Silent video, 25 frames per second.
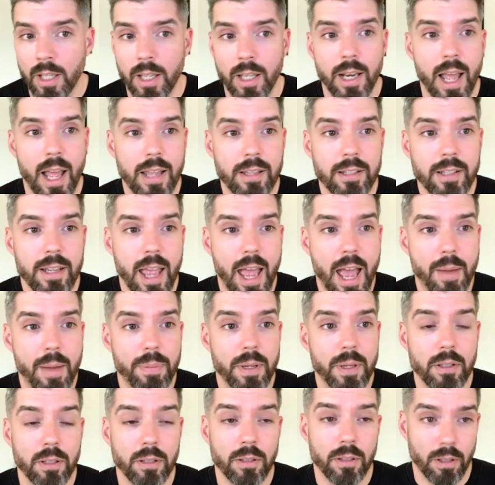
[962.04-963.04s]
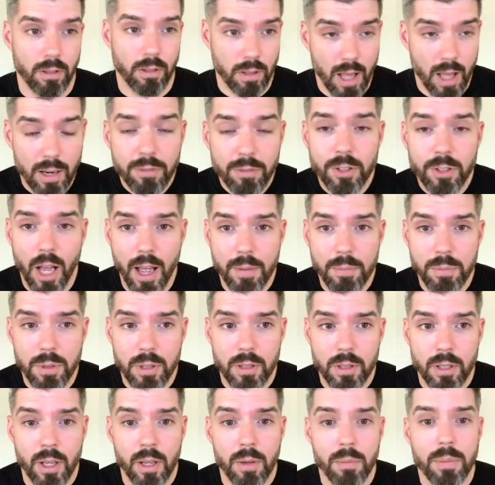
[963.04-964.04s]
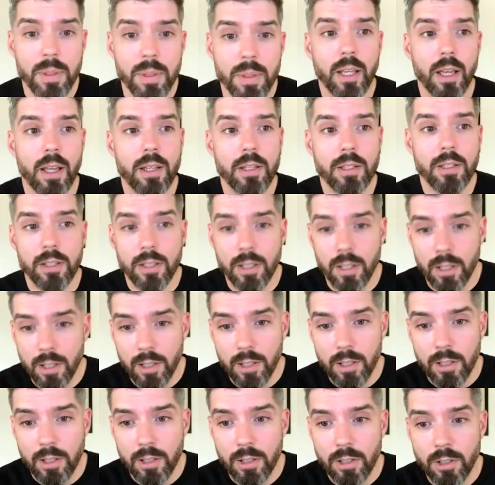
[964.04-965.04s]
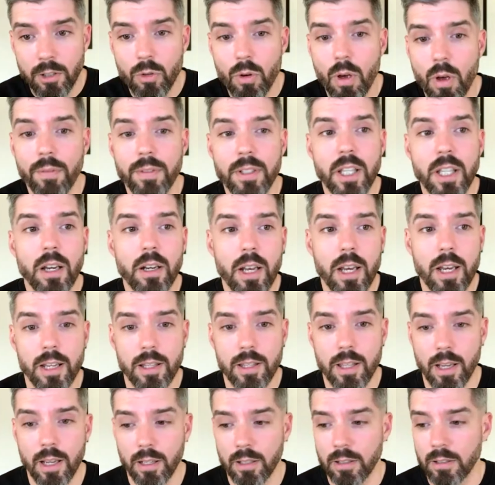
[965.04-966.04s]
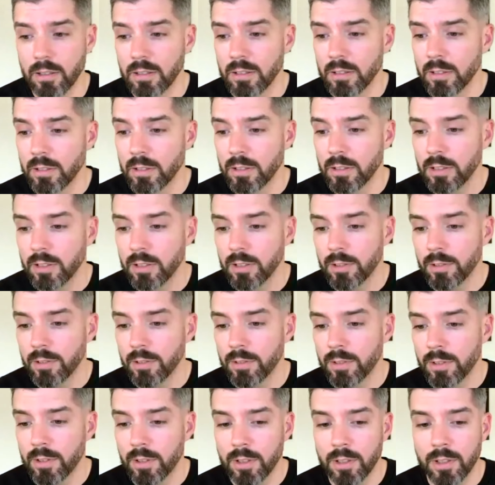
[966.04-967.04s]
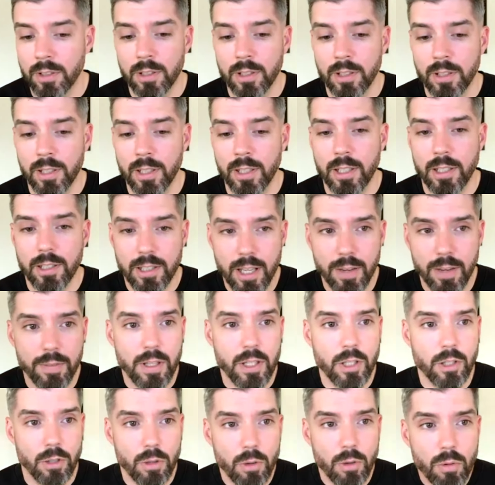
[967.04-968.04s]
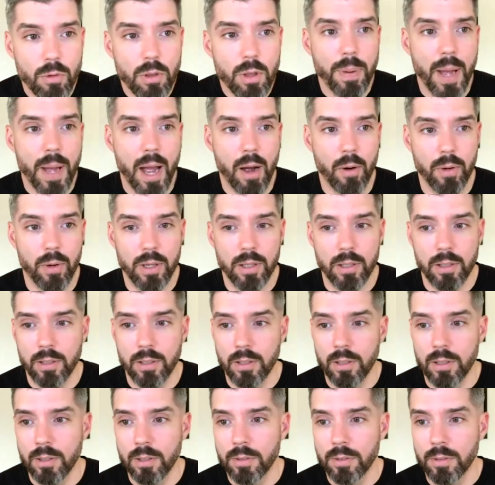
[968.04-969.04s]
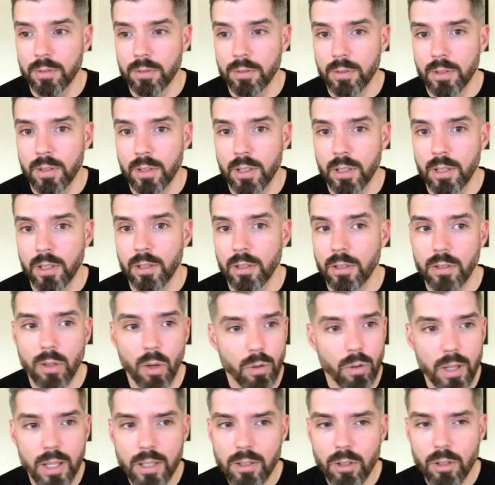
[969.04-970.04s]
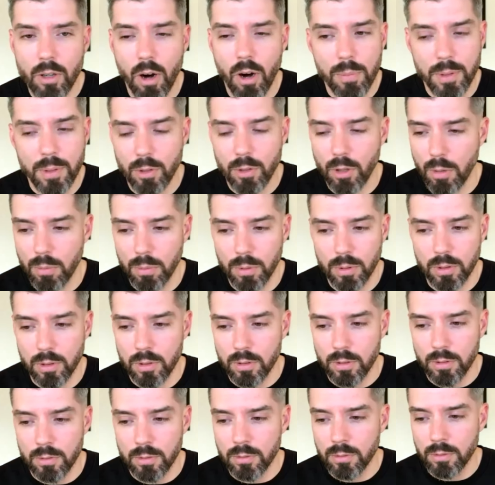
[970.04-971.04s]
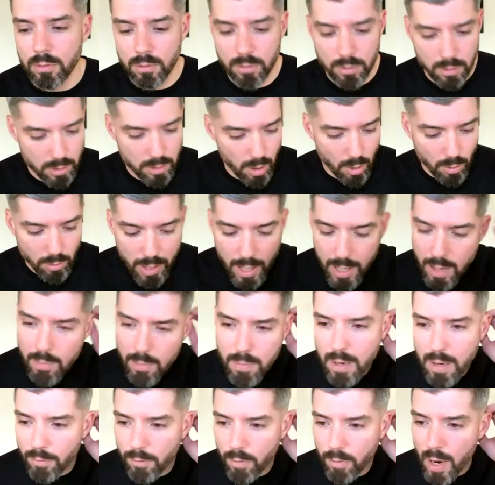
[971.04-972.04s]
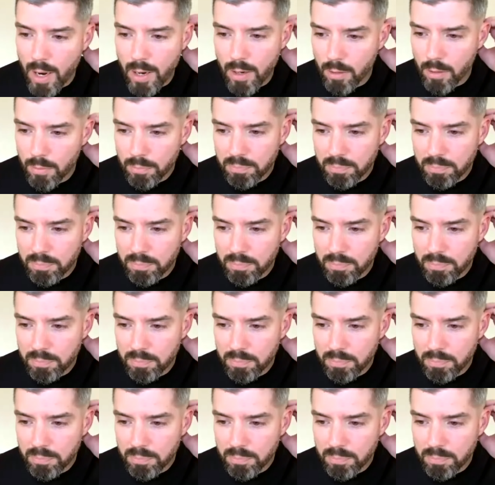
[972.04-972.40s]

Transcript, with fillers: It hasn't happened a lot of times because you haven't done anything. He's given you the power. Don't let your heart be troubled. Don't let it be afraid.